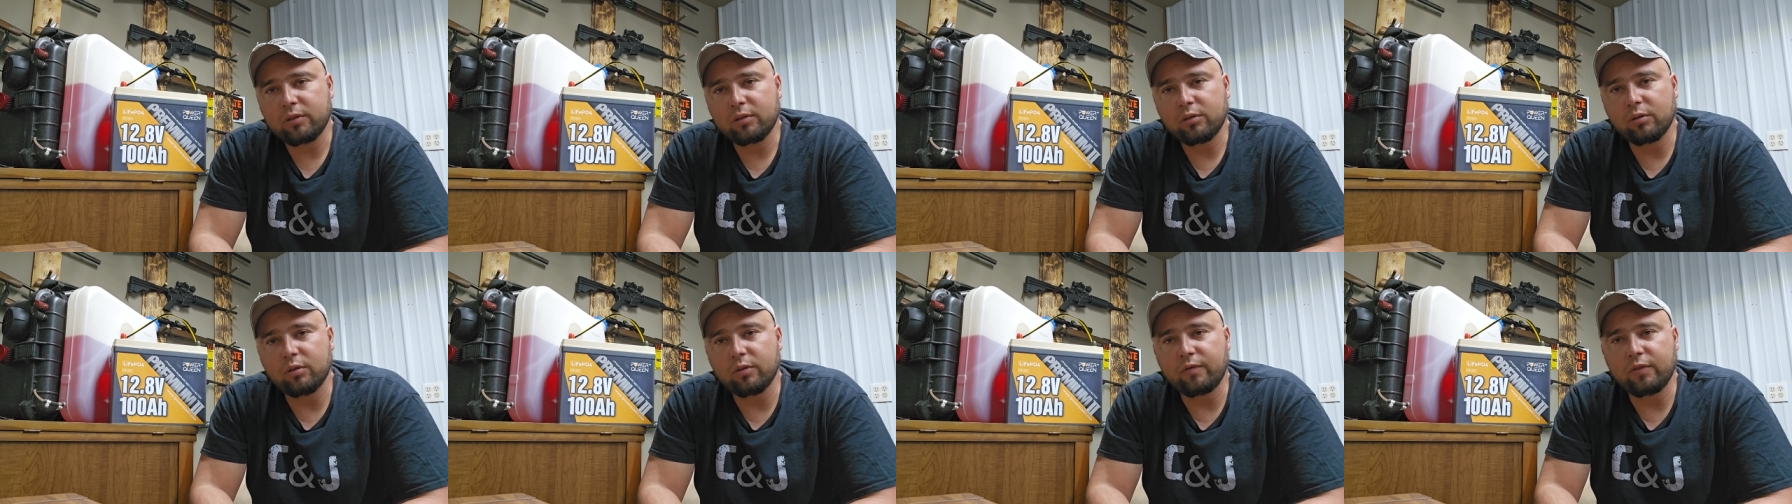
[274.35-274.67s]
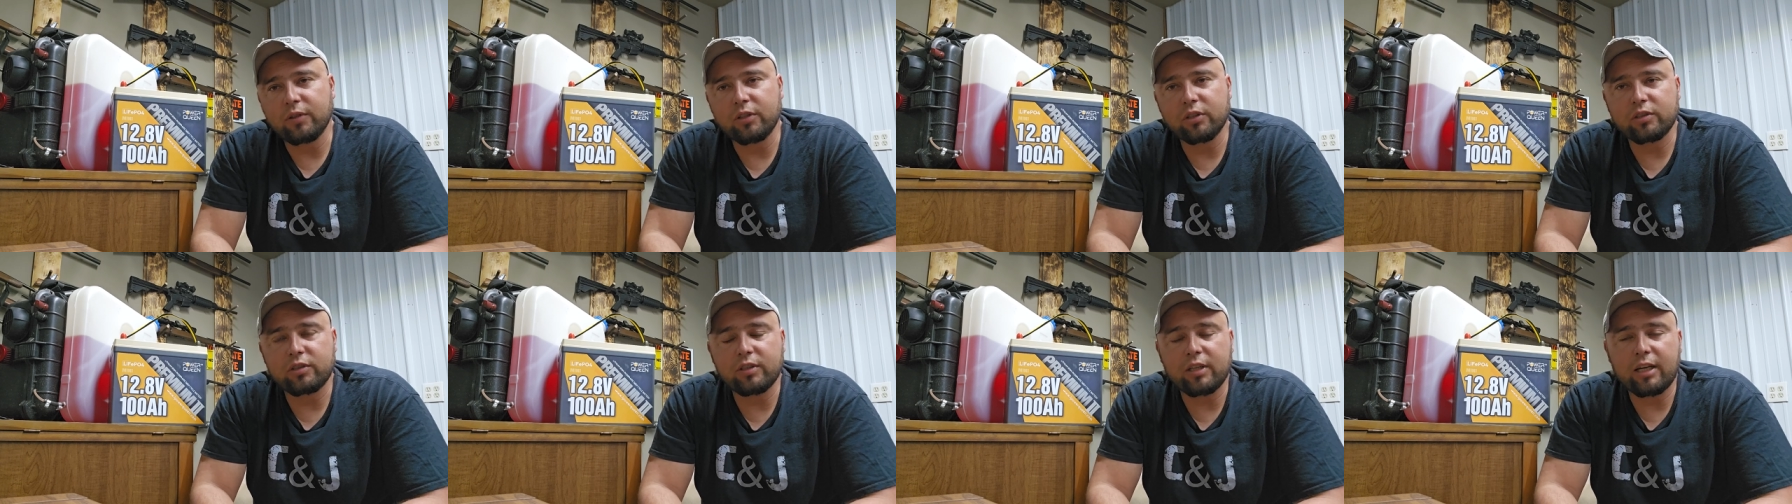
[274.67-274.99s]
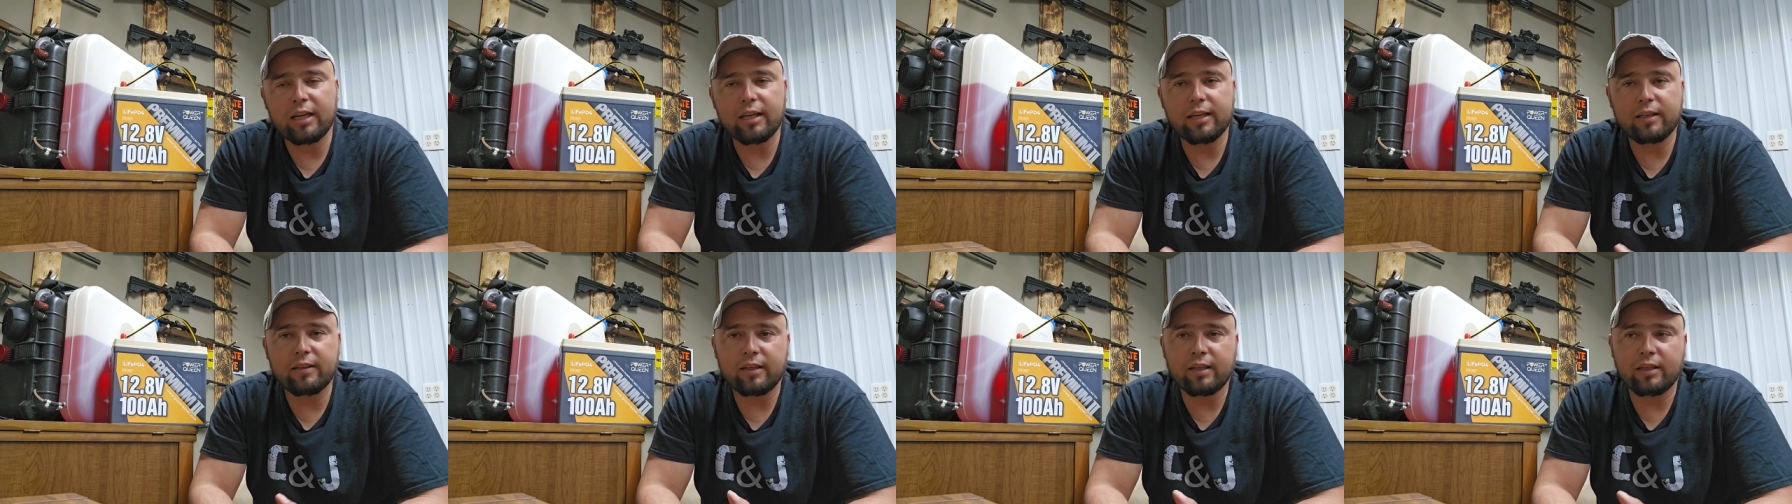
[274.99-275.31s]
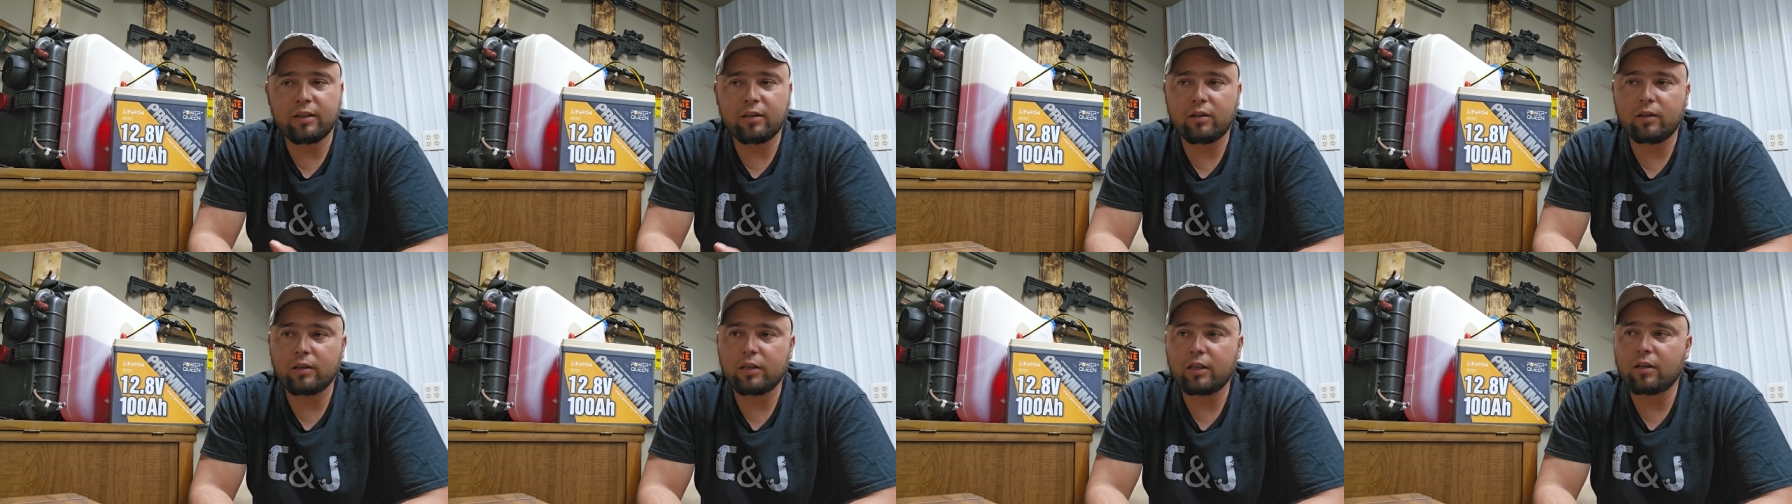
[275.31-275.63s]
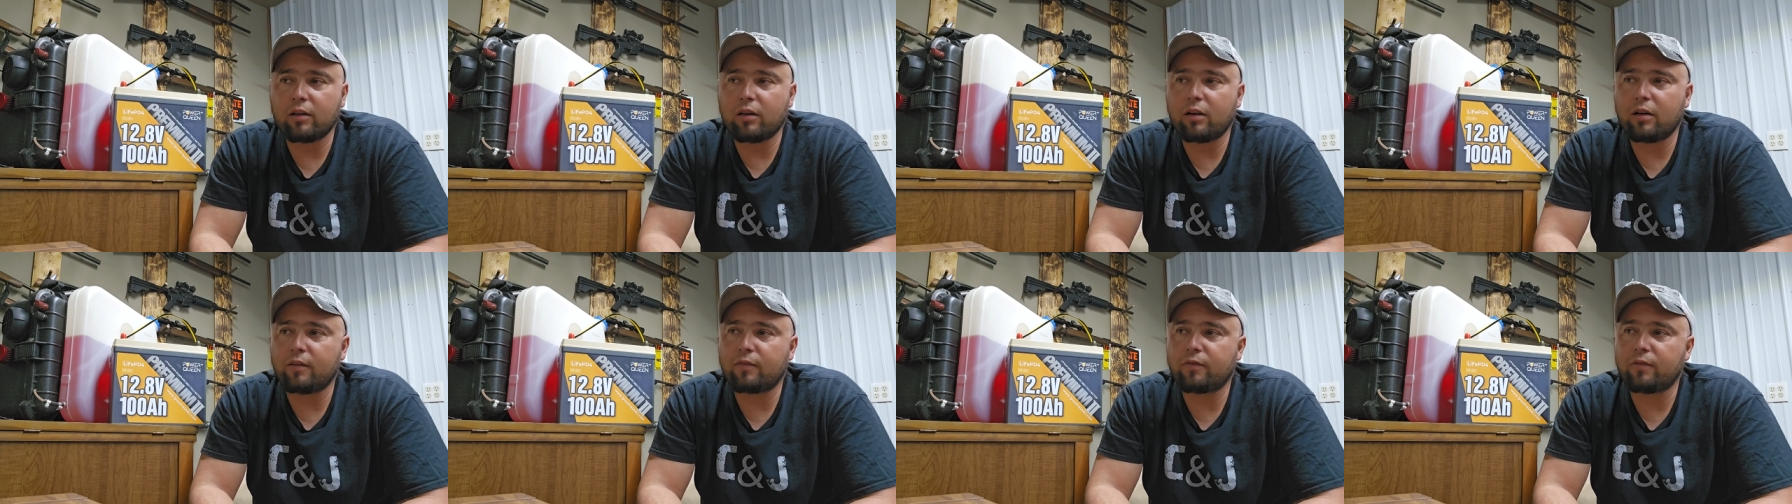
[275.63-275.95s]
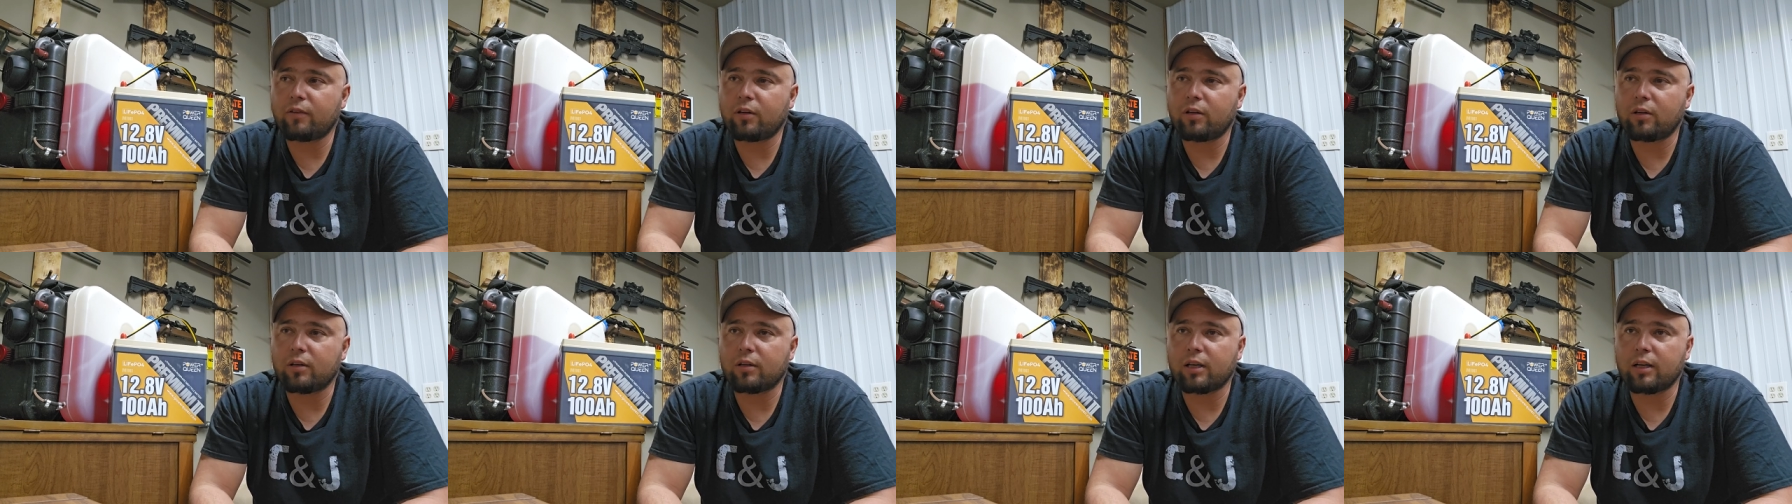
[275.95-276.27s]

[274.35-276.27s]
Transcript: So if you're cycling on and off all